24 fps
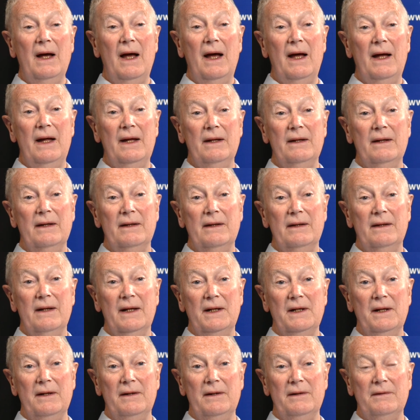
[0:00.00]
and
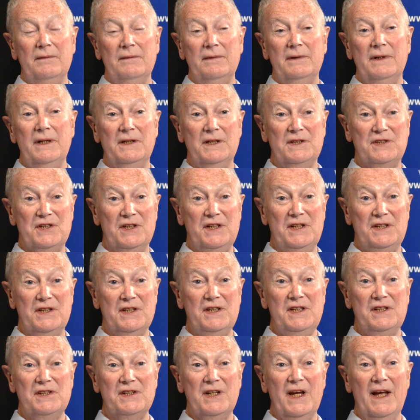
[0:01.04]
they did a
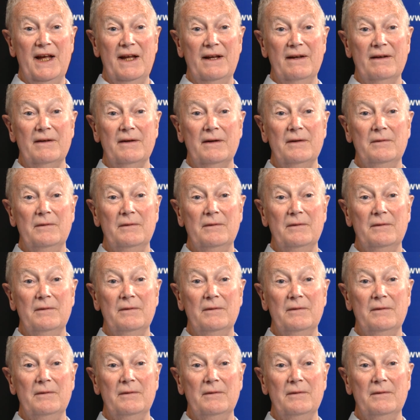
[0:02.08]
CT scan,